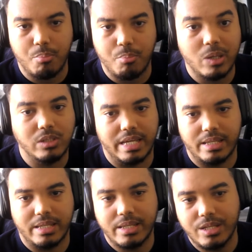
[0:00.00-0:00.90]
a
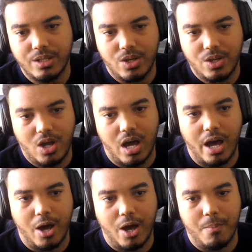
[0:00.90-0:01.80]
building,
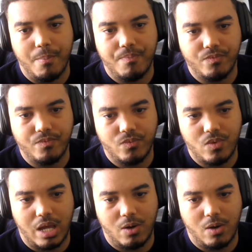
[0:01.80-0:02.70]
um,
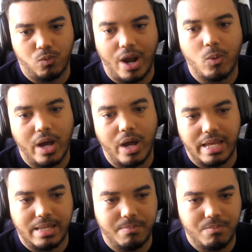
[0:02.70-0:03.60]

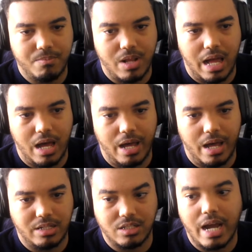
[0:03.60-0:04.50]
railway
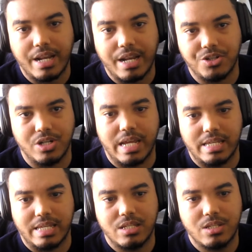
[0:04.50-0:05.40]
design
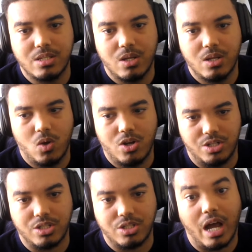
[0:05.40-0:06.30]
engineers
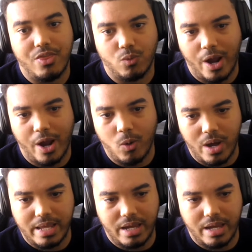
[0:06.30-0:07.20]
design the
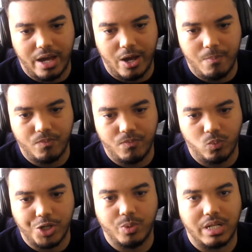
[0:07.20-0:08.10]
railway,
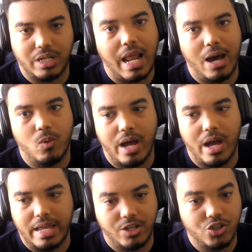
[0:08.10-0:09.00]
which would allow
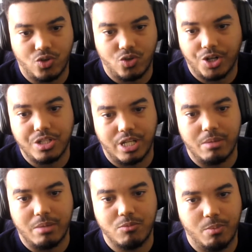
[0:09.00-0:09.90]
a construction
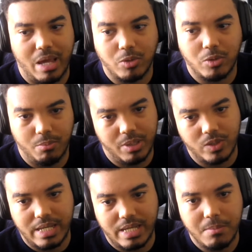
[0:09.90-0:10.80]
team to be able to
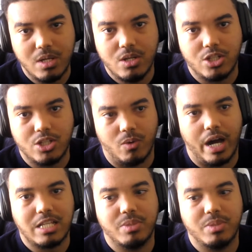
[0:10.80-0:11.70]
build it. So
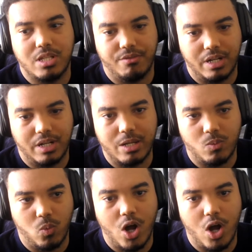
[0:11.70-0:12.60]
I specifically
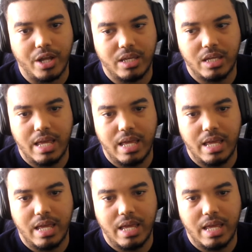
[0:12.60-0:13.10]
work